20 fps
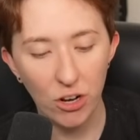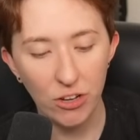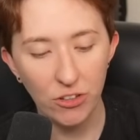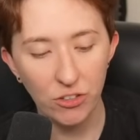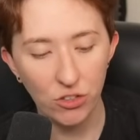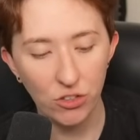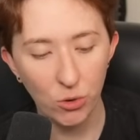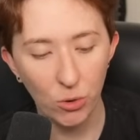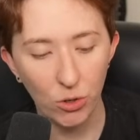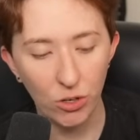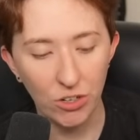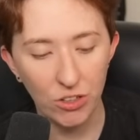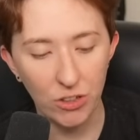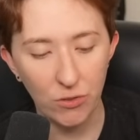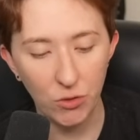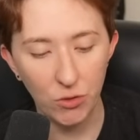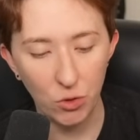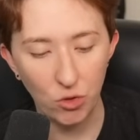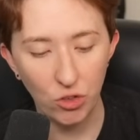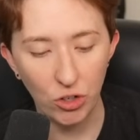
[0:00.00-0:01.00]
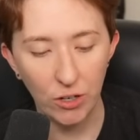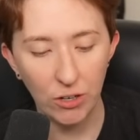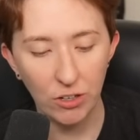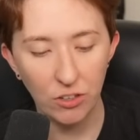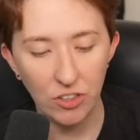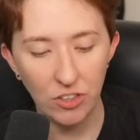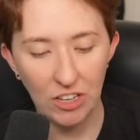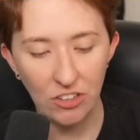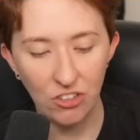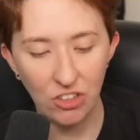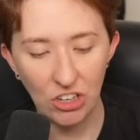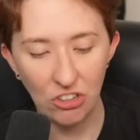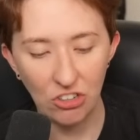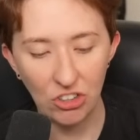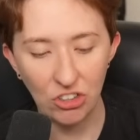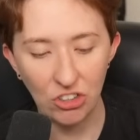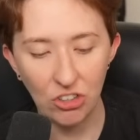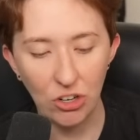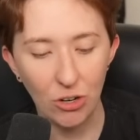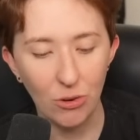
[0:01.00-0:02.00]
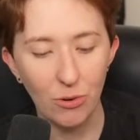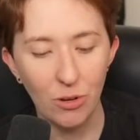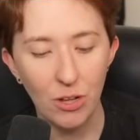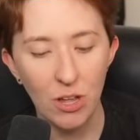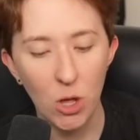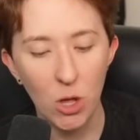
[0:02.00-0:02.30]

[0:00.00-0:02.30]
his sword in the future, said Shen Qingqiu.